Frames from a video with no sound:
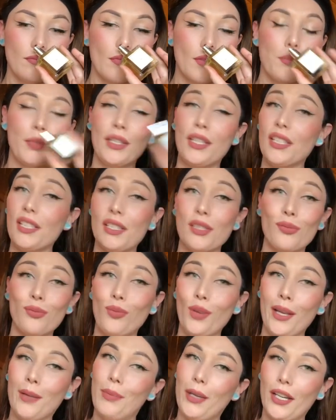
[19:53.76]
But this is
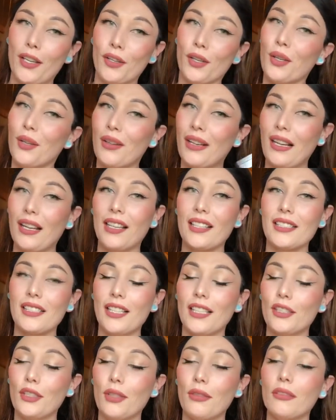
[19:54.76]
way better, you guys.
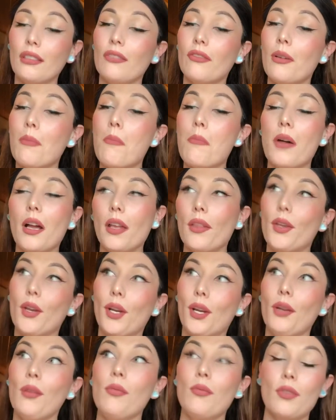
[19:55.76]
Like, don't even
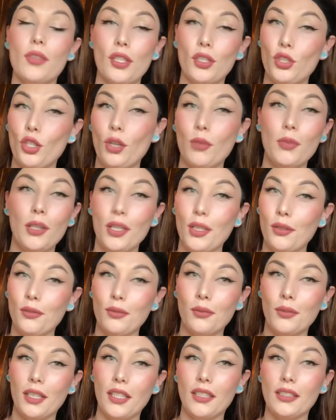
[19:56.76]
bother with the Jo Malone
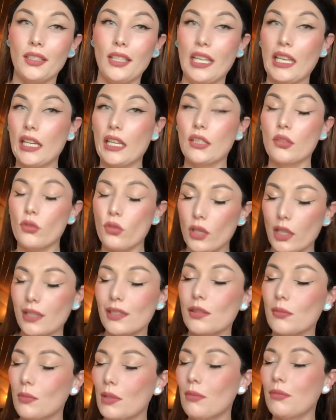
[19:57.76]
one. Like,
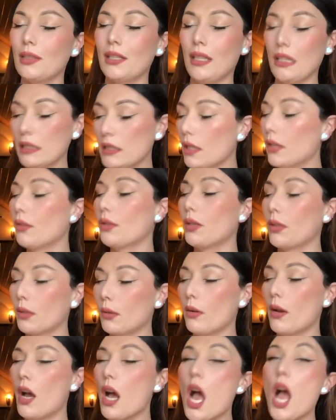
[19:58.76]
trust me when I tell
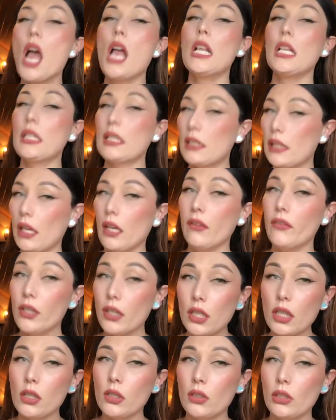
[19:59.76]
you. Save your
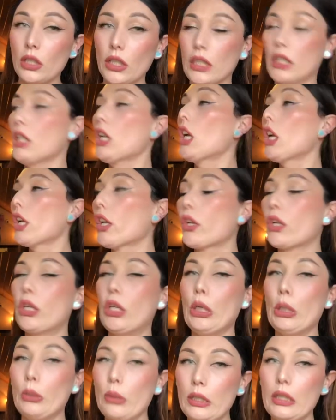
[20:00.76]
coin.
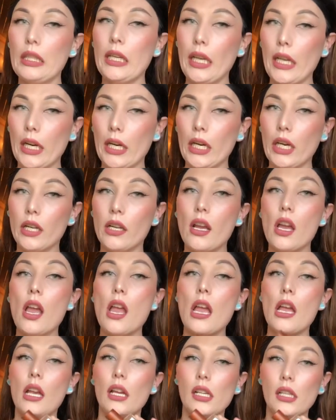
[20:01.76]
Go to Laird.
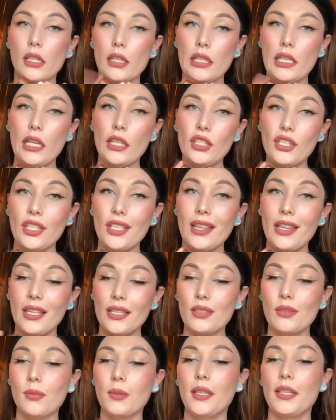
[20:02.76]
Get you
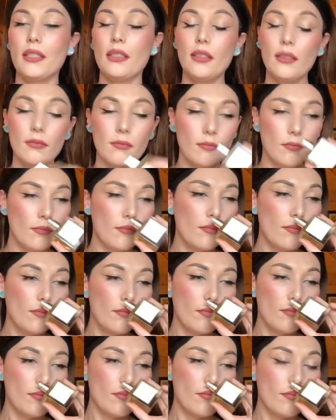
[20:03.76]
this one.
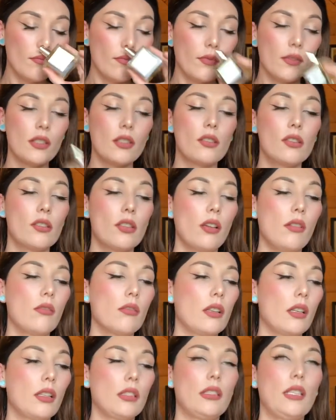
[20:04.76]
So
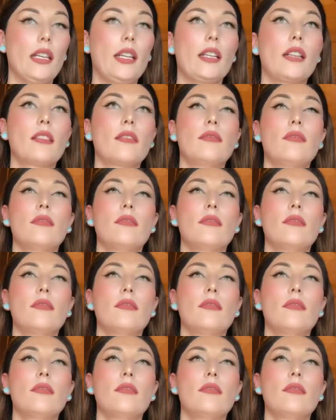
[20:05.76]
good. Like,